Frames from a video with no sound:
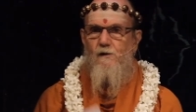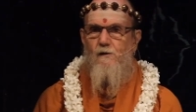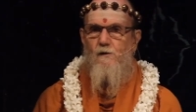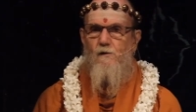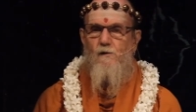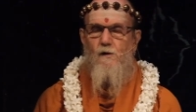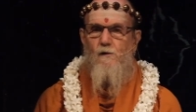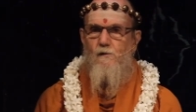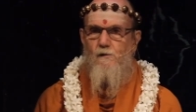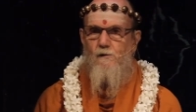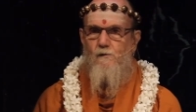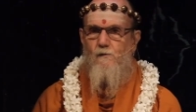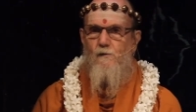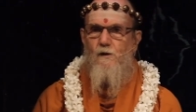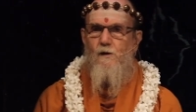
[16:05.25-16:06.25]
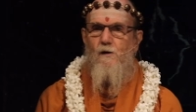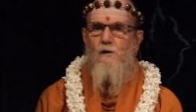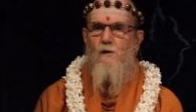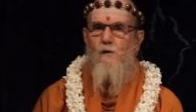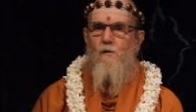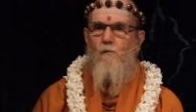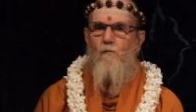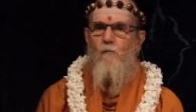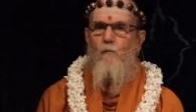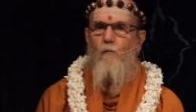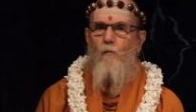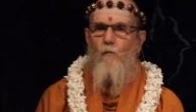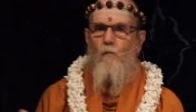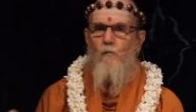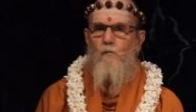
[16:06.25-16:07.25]
They're not,
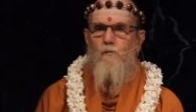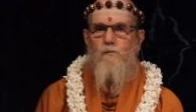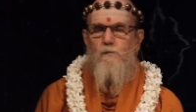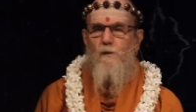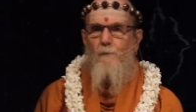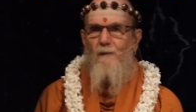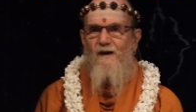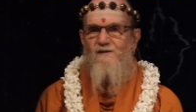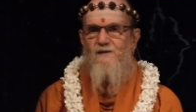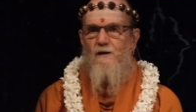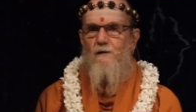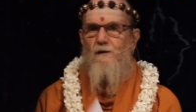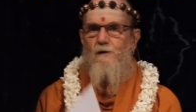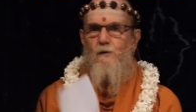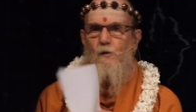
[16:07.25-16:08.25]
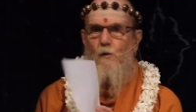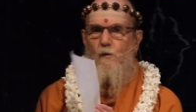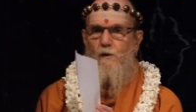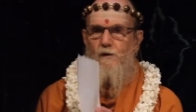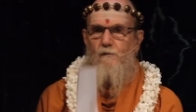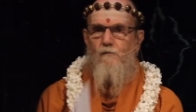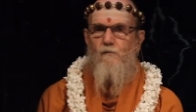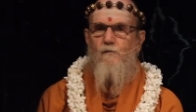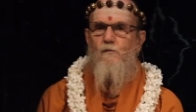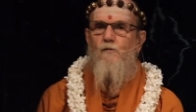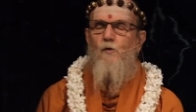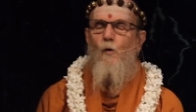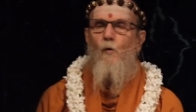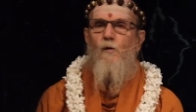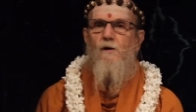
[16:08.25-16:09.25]
they basically, you know, give
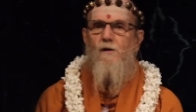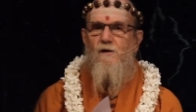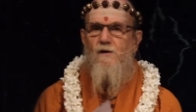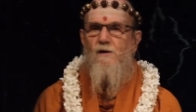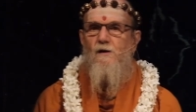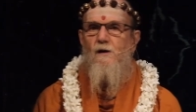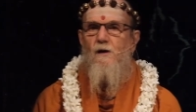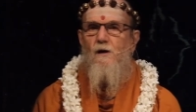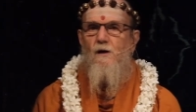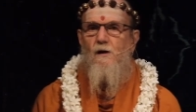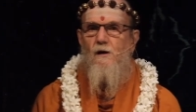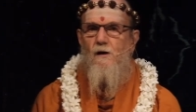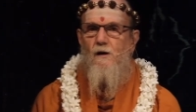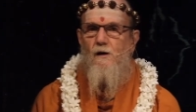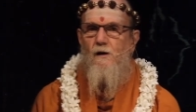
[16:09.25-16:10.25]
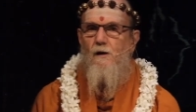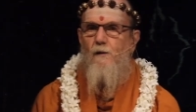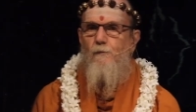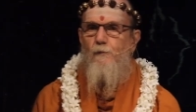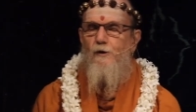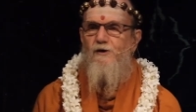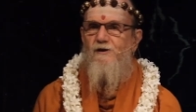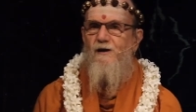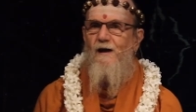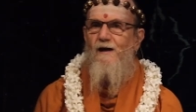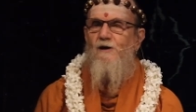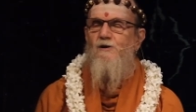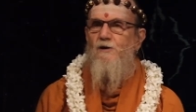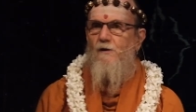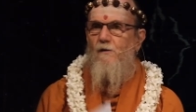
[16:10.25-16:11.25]
token uh,
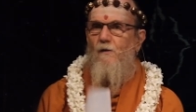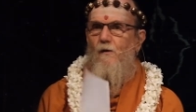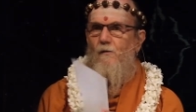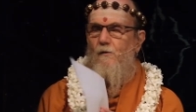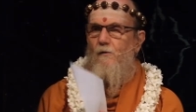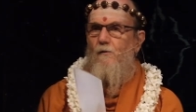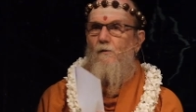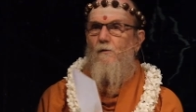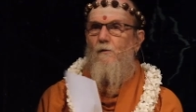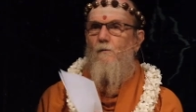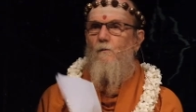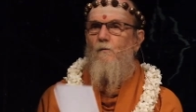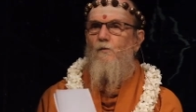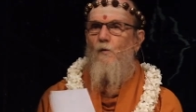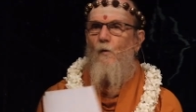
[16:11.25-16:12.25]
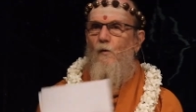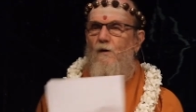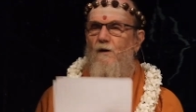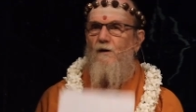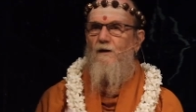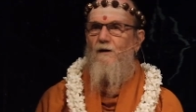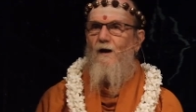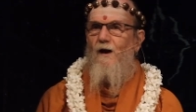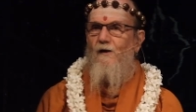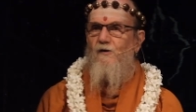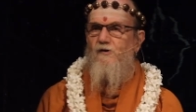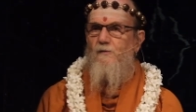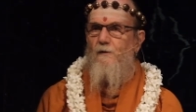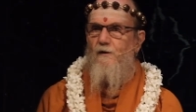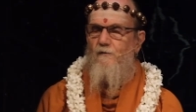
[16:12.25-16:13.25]
appreciation or spoken
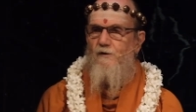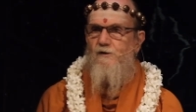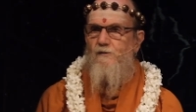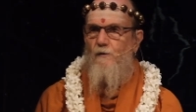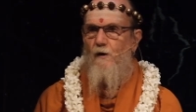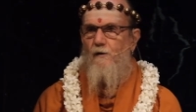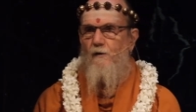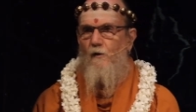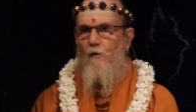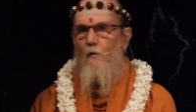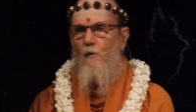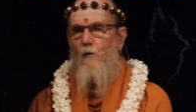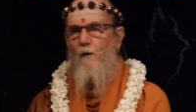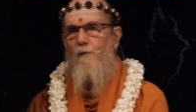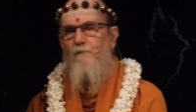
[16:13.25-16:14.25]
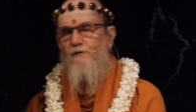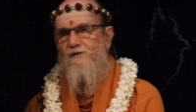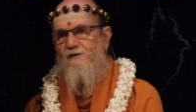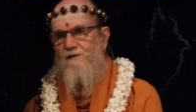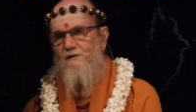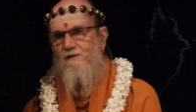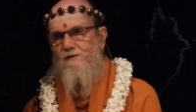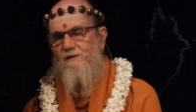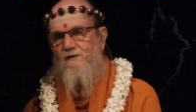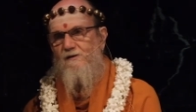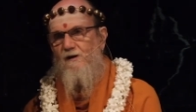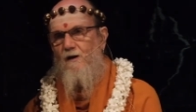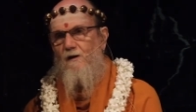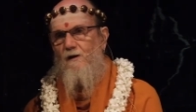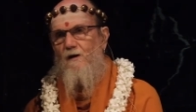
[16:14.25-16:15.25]
acknowledgement of Ishvara, their whole emphasis is
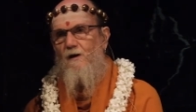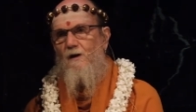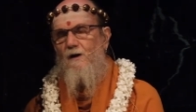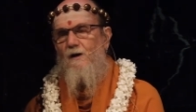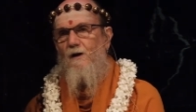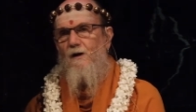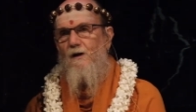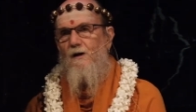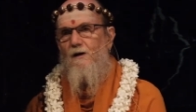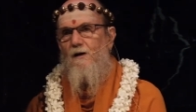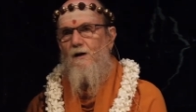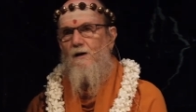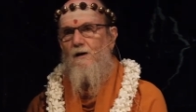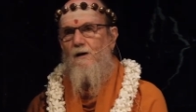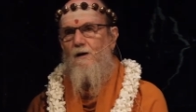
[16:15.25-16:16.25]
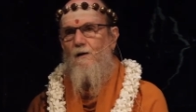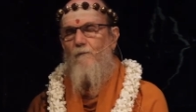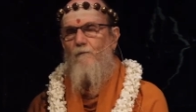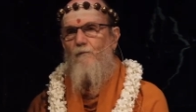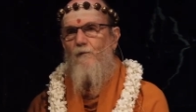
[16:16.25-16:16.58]
on uh,